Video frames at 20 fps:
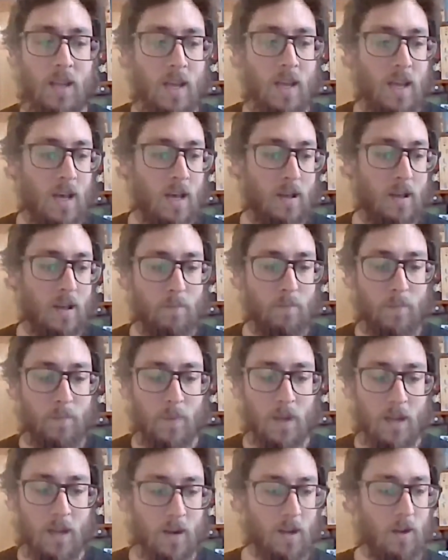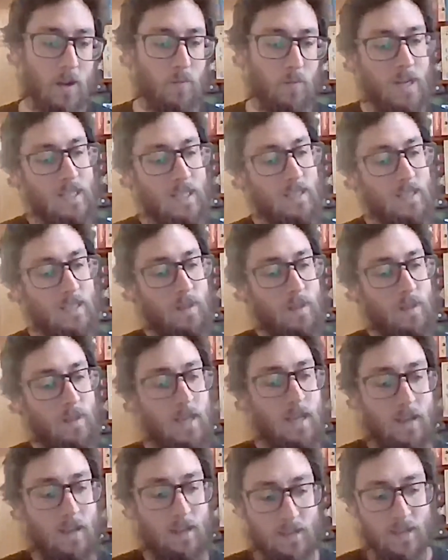And I'm going to read some of
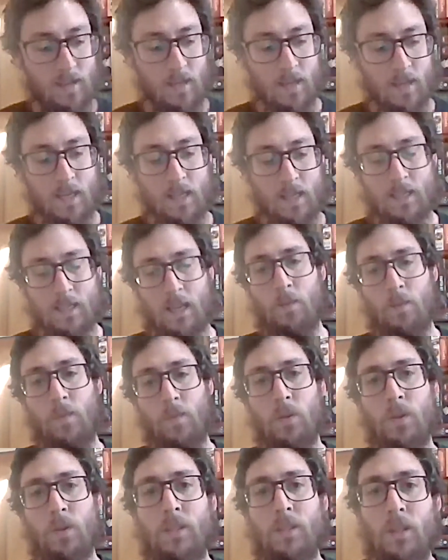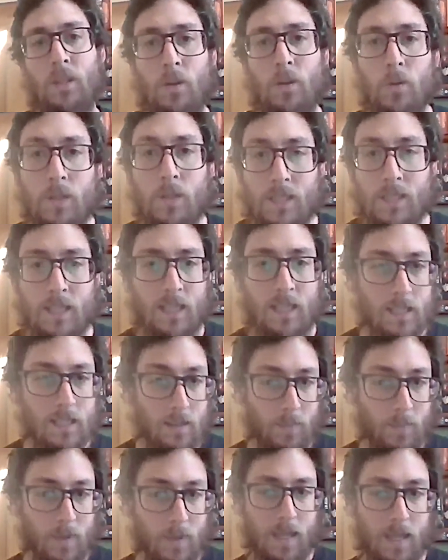that tonight, and we'll also see
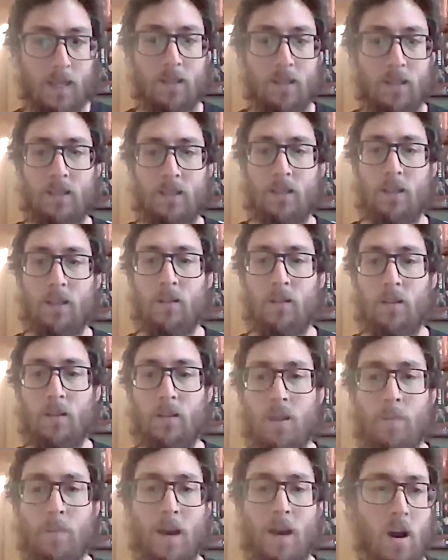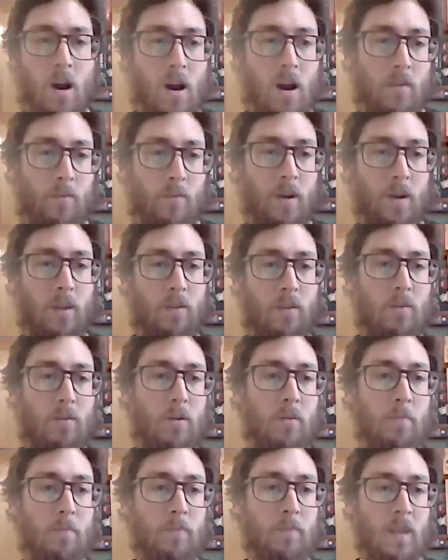something else about halfway
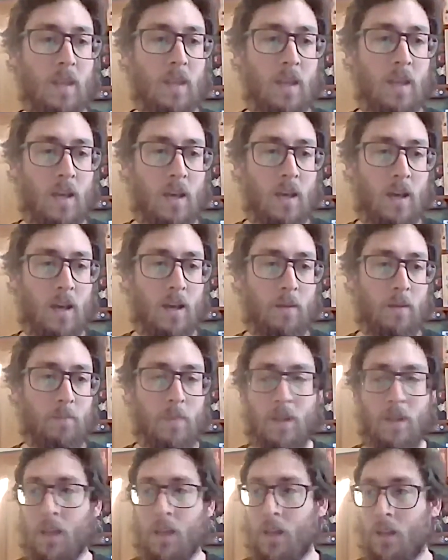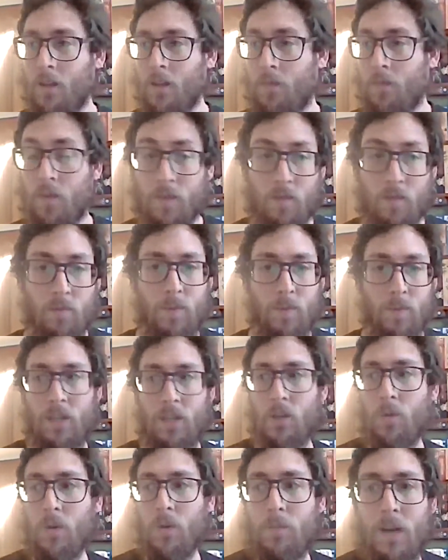through. Now, if you've ever been
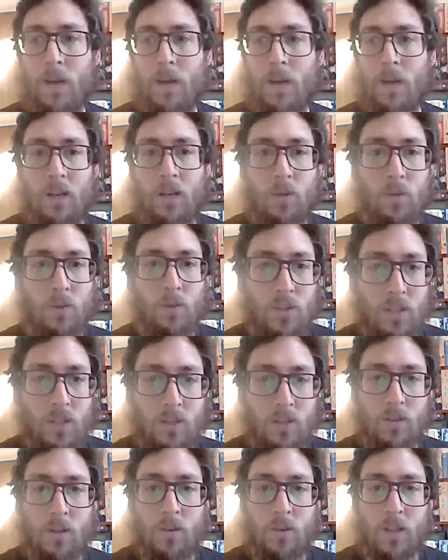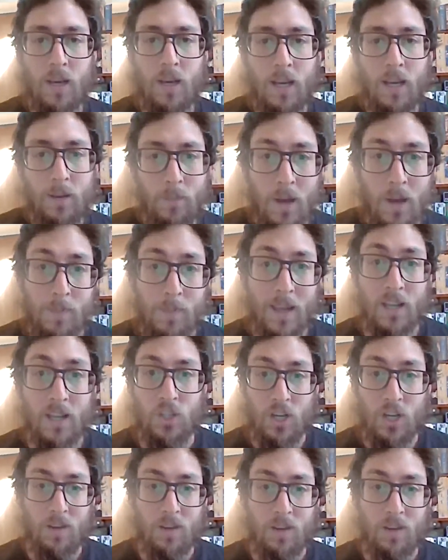to one of my launches, you'll know that I make a gin for